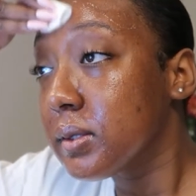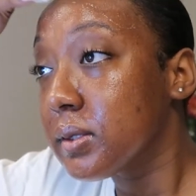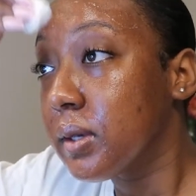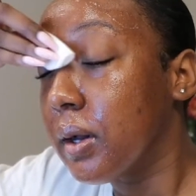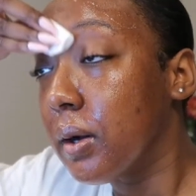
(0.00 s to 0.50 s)

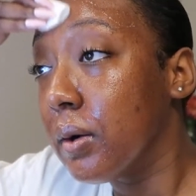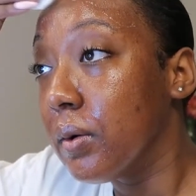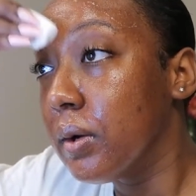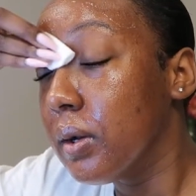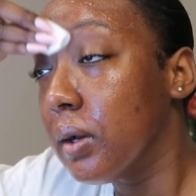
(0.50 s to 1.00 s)
So
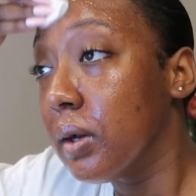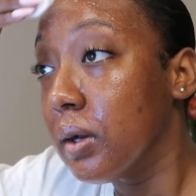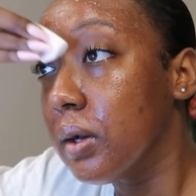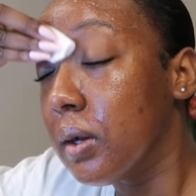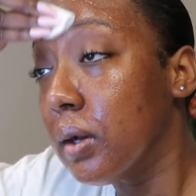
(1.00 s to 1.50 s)

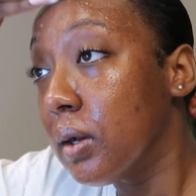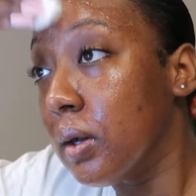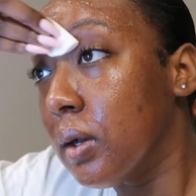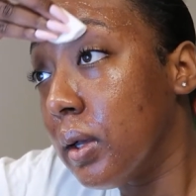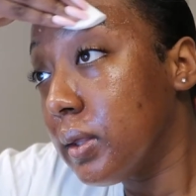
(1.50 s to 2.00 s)

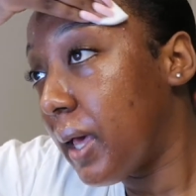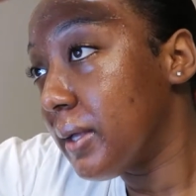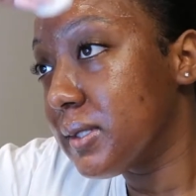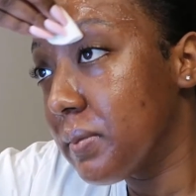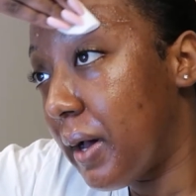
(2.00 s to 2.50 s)

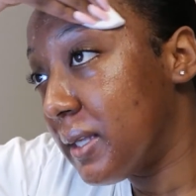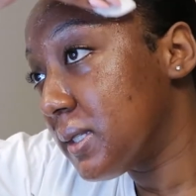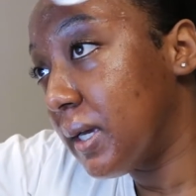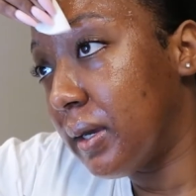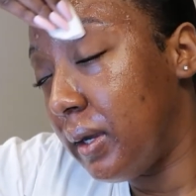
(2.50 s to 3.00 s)
that's my
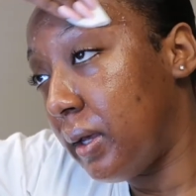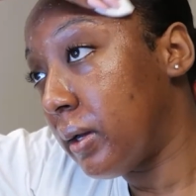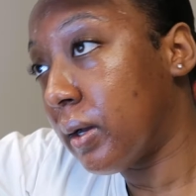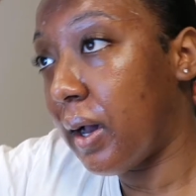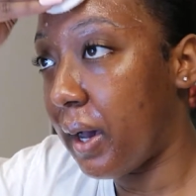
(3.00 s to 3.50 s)
technique.
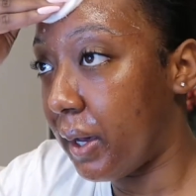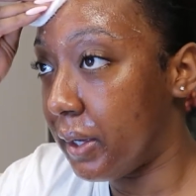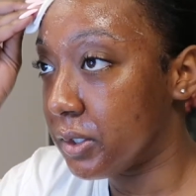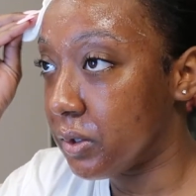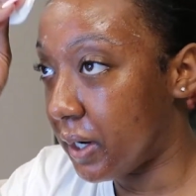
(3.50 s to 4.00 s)

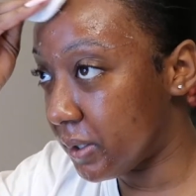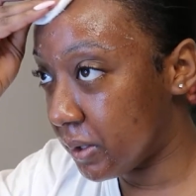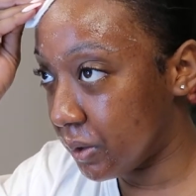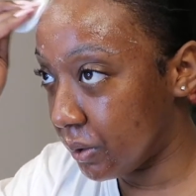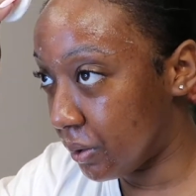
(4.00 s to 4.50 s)
I try
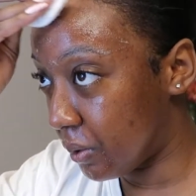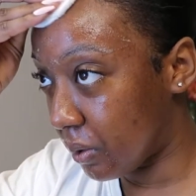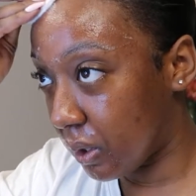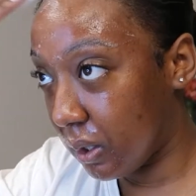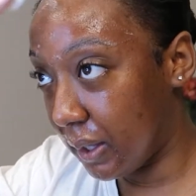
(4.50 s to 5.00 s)
to
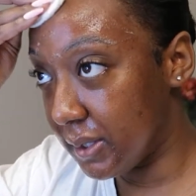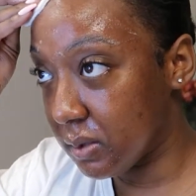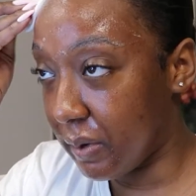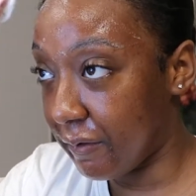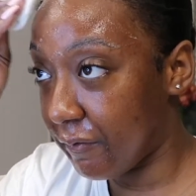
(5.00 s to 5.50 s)
cleanse
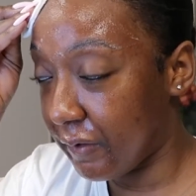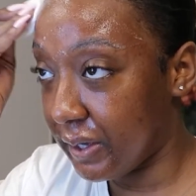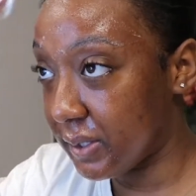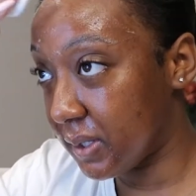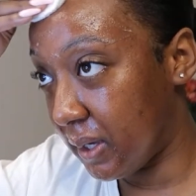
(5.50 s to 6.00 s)
my
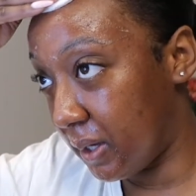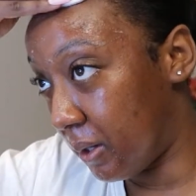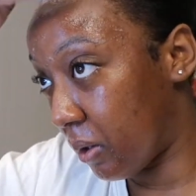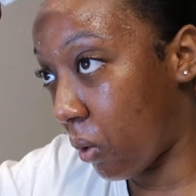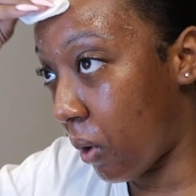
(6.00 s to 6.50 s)
face
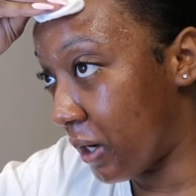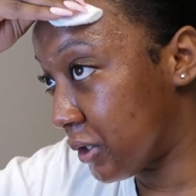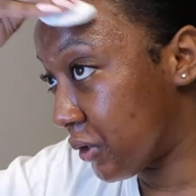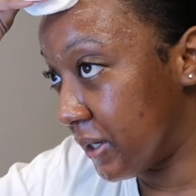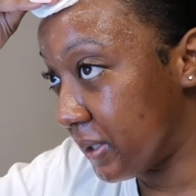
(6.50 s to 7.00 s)
in
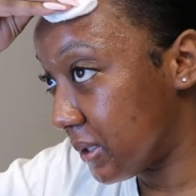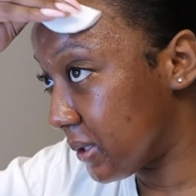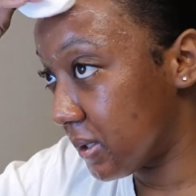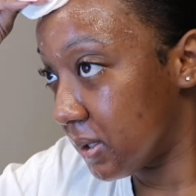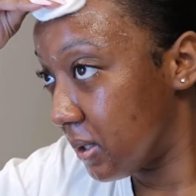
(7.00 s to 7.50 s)
quadrants
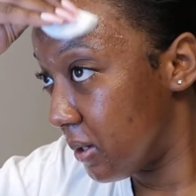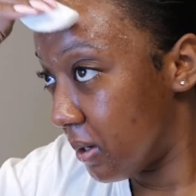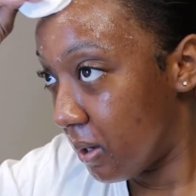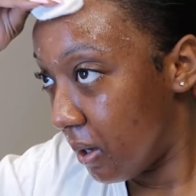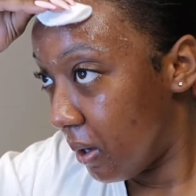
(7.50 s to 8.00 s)

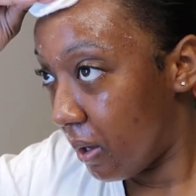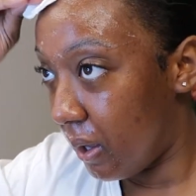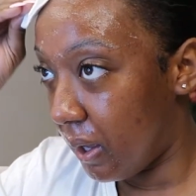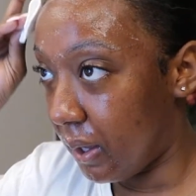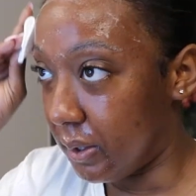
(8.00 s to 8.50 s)

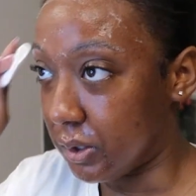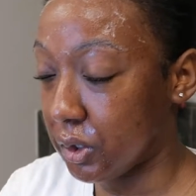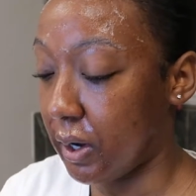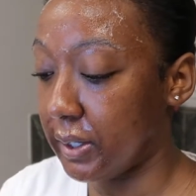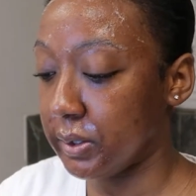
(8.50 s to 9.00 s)
and
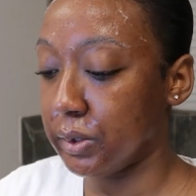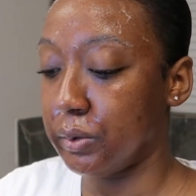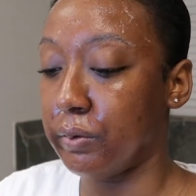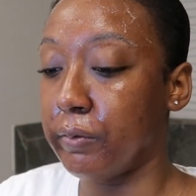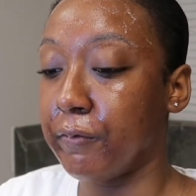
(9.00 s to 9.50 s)
try
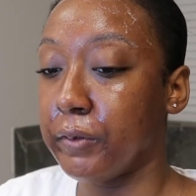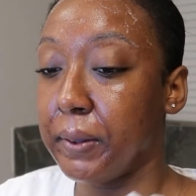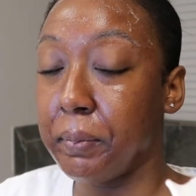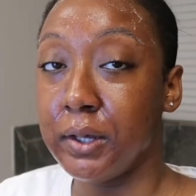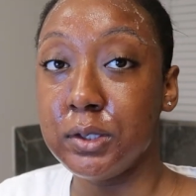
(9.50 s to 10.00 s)
to
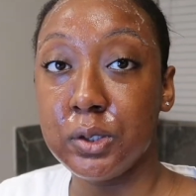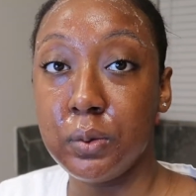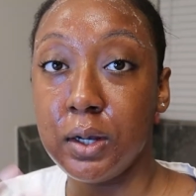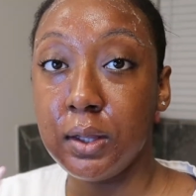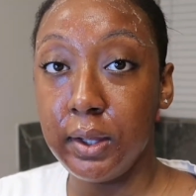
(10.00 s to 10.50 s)
flip it to
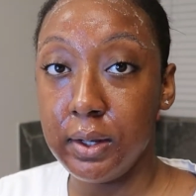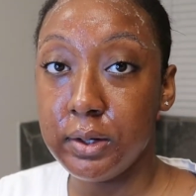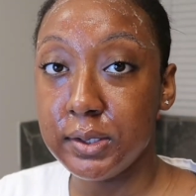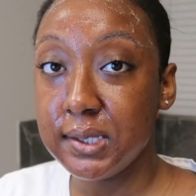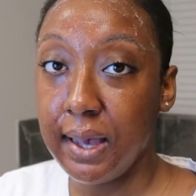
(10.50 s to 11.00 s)
a
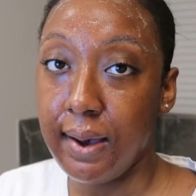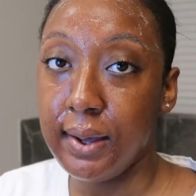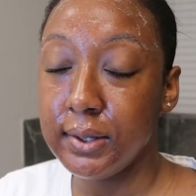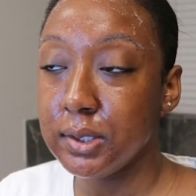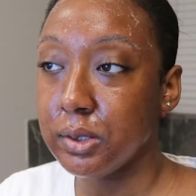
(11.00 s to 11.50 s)
cleaner
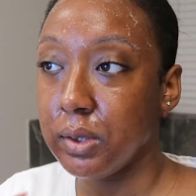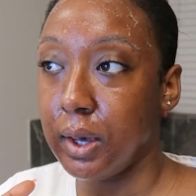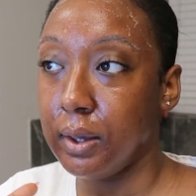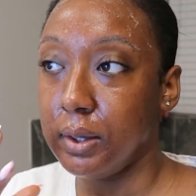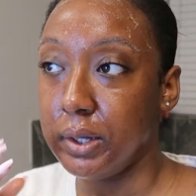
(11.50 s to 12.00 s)
side so
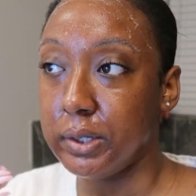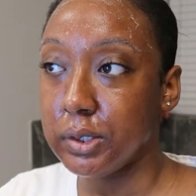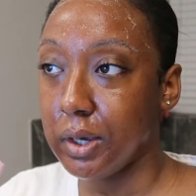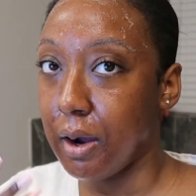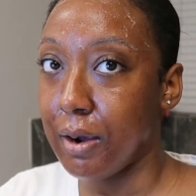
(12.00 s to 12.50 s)
that
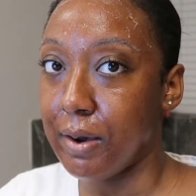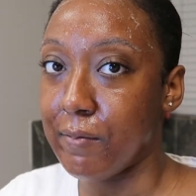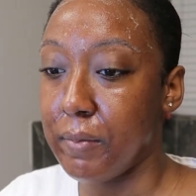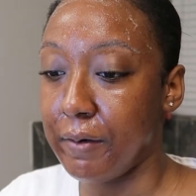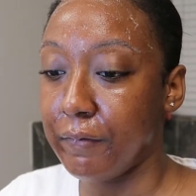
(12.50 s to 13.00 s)
each area
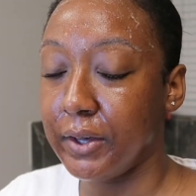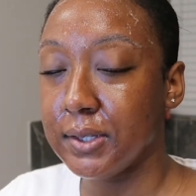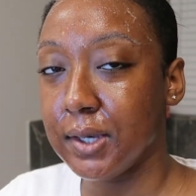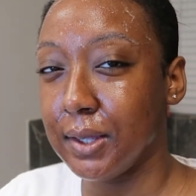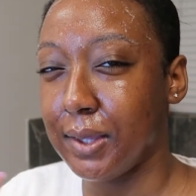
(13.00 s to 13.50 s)
of my
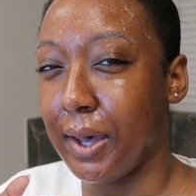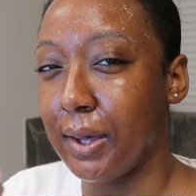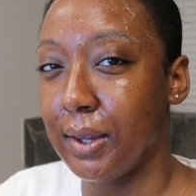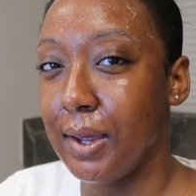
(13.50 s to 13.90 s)
face get that